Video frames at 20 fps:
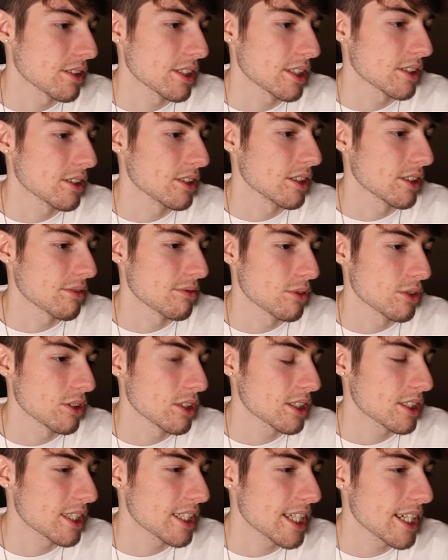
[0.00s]
Like, look,
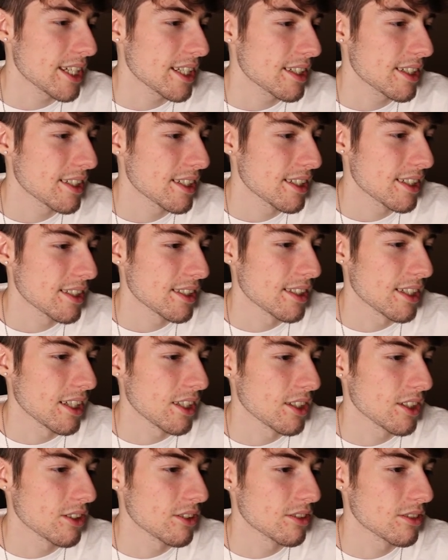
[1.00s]
Verrucht again.
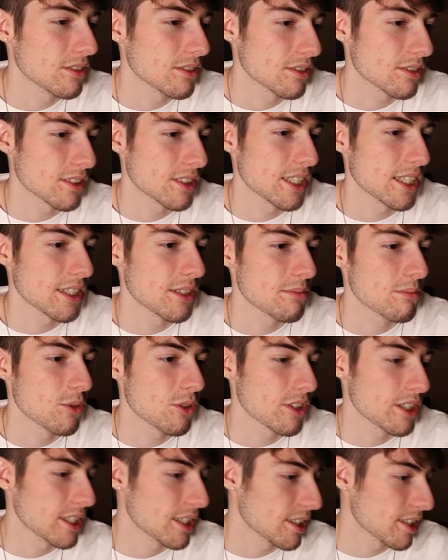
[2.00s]
Hello, say good
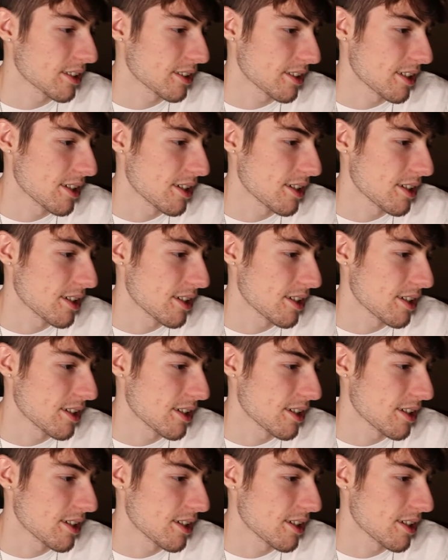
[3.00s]
morning.